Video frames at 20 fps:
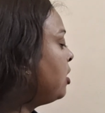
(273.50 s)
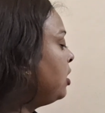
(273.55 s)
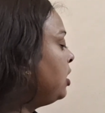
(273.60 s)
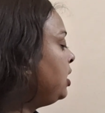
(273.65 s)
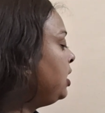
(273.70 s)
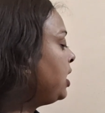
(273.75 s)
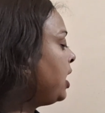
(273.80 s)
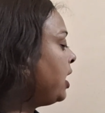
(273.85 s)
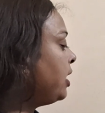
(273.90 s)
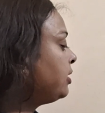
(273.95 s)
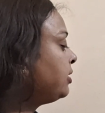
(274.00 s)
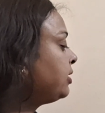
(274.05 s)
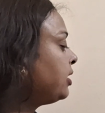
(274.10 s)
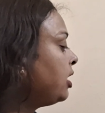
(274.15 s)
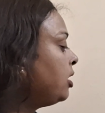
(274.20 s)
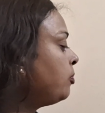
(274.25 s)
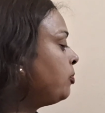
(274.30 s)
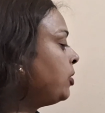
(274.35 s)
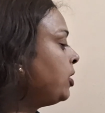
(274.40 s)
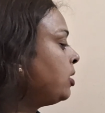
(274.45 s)
Lead
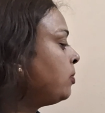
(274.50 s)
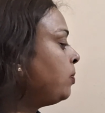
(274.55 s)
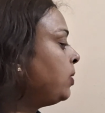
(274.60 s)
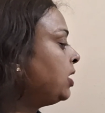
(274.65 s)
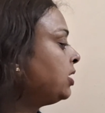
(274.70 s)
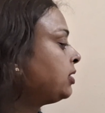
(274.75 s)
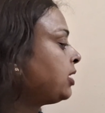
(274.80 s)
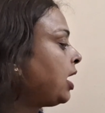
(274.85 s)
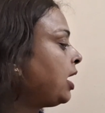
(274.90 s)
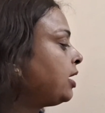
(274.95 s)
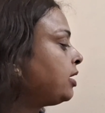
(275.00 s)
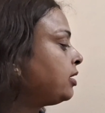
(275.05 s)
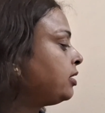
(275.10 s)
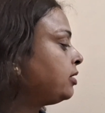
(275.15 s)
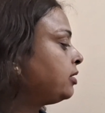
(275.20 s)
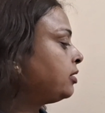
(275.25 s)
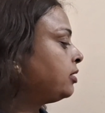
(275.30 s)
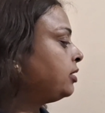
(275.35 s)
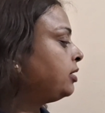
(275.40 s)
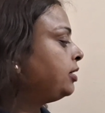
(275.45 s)
sulfate plus
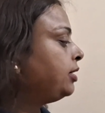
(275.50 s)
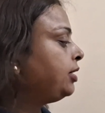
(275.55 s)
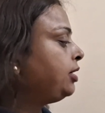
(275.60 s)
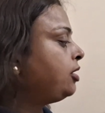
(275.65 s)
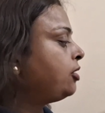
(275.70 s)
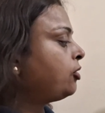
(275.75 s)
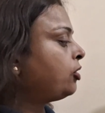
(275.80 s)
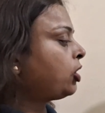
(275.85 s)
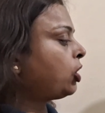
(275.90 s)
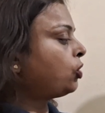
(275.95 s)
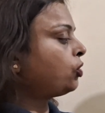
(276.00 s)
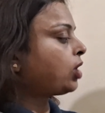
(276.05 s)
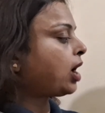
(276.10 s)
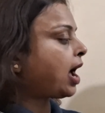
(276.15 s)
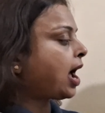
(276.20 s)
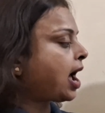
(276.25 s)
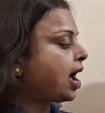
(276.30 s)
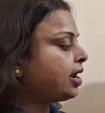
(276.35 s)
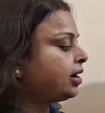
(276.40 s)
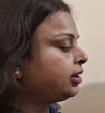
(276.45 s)
iron. Given out
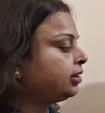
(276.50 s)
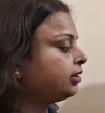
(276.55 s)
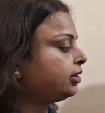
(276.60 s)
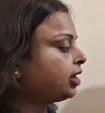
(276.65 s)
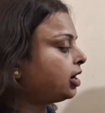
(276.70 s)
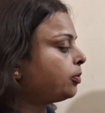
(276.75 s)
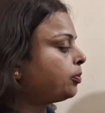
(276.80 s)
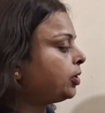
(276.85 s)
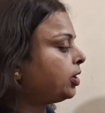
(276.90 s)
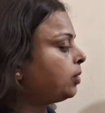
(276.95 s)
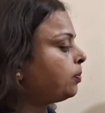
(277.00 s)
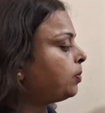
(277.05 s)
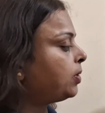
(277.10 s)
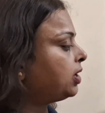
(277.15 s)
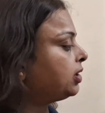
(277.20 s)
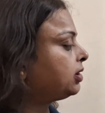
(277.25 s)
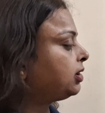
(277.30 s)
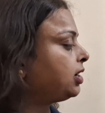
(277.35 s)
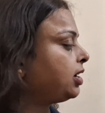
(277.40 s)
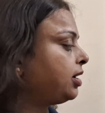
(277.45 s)
iron sulfate
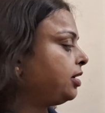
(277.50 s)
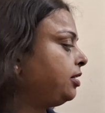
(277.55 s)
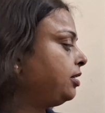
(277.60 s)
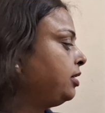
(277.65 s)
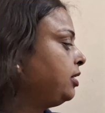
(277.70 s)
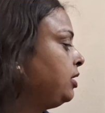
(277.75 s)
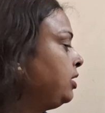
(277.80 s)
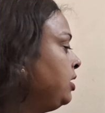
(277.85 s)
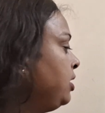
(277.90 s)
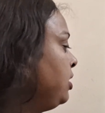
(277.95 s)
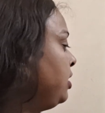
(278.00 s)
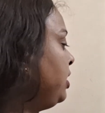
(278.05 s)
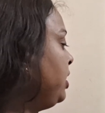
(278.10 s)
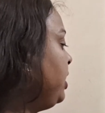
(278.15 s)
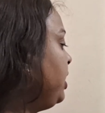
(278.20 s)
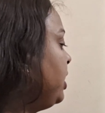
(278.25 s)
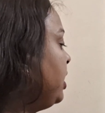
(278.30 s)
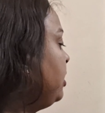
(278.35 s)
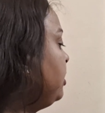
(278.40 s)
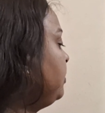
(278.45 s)
plus lead.
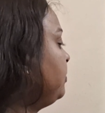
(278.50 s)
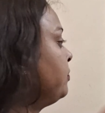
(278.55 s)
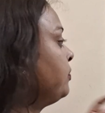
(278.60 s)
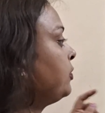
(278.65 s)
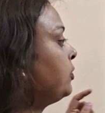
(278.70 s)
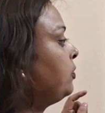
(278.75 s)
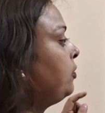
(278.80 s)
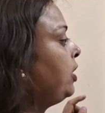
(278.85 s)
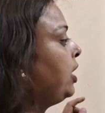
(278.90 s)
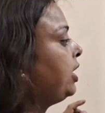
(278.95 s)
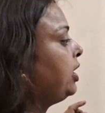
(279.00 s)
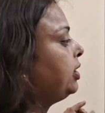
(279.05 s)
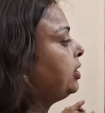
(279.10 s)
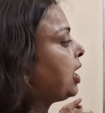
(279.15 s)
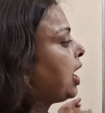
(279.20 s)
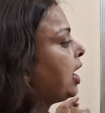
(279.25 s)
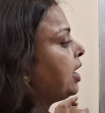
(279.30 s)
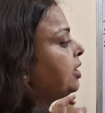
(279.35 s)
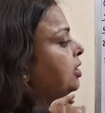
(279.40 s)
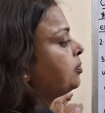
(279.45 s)
Here, where is
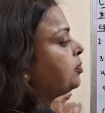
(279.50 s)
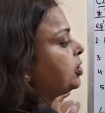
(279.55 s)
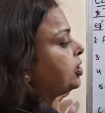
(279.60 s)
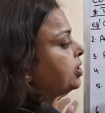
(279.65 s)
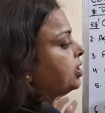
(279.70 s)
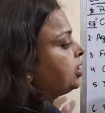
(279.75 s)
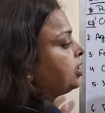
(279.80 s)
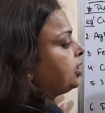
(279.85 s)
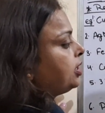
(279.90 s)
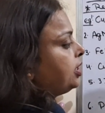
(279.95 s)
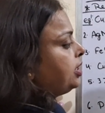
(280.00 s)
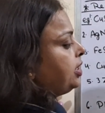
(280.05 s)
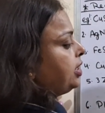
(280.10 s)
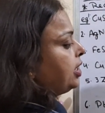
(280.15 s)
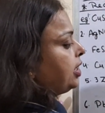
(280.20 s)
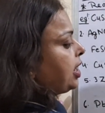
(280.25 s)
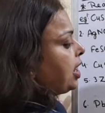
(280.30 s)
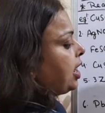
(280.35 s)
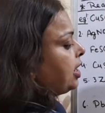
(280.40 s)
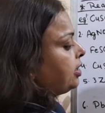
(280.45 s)
iron present?
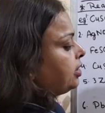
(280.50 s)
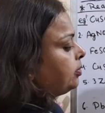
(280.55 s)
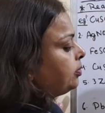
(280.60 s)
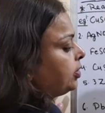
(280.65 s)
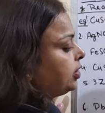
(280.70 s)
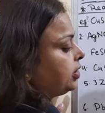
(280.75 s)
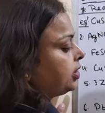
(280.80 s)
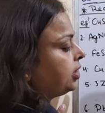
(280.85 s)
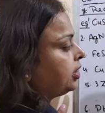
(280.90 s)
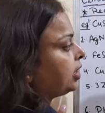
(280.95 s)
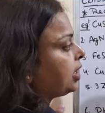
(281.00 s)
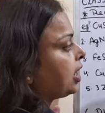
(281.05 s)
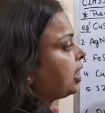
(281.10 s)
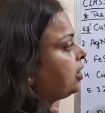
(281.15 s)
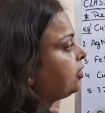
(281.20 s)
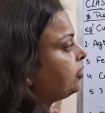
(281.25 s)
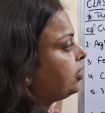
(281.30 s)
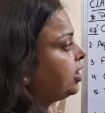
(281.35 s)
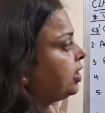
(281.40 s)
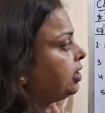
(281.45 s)
Here iron present,
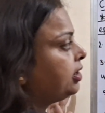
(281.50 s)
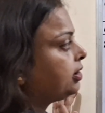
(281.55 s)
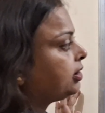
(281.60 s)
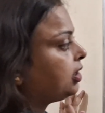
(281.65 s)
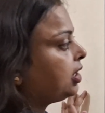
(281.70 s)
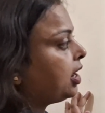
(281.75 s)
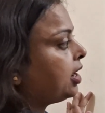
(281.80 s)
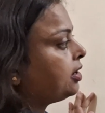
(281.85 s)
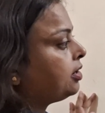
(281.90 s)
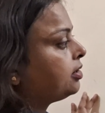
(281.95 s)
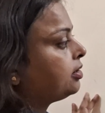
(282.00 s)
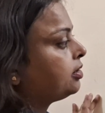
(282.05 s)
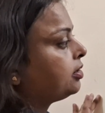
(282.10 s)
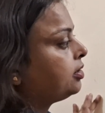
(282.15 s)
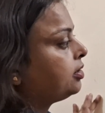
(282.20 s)
and where is lead?